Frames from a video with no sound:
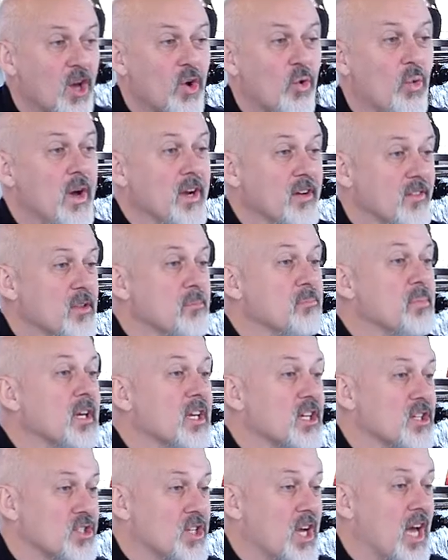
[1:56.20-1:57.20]
One of the
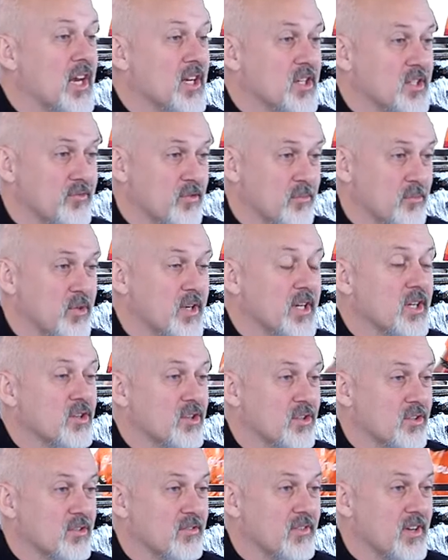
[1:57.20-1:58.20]
biggest challenges for marine
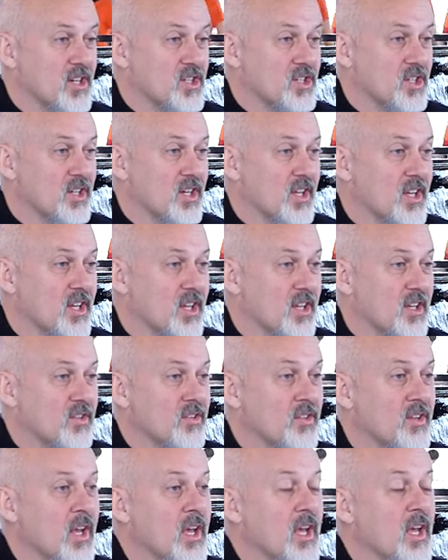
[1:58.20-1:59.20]
conservation
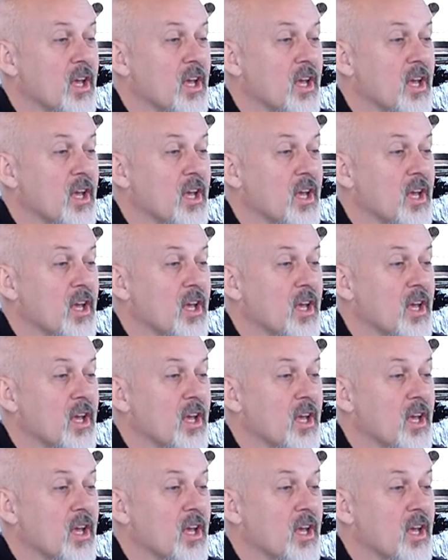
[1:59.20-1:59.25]
is